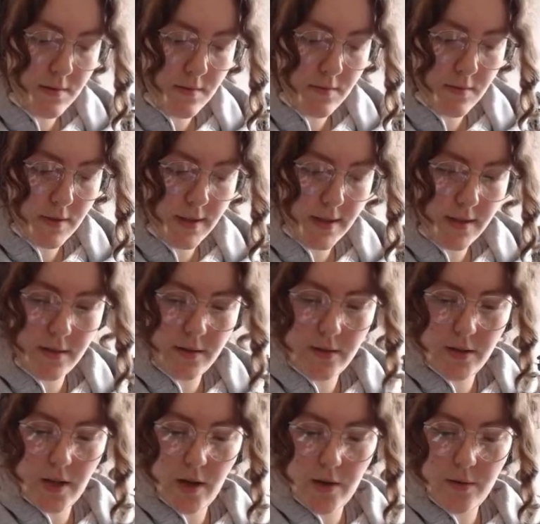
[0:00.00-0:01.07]
Or like a
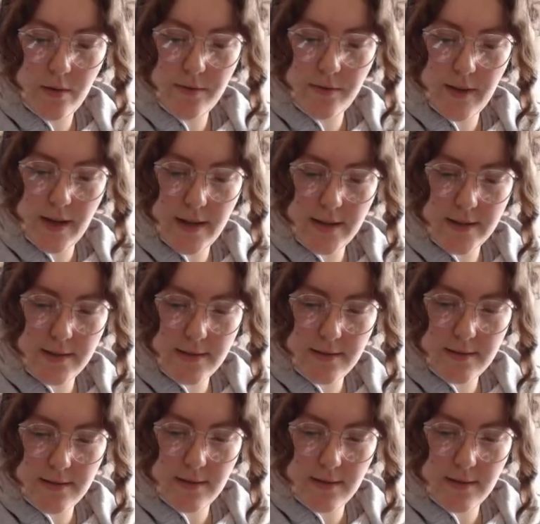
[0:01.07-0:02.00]
glow effect.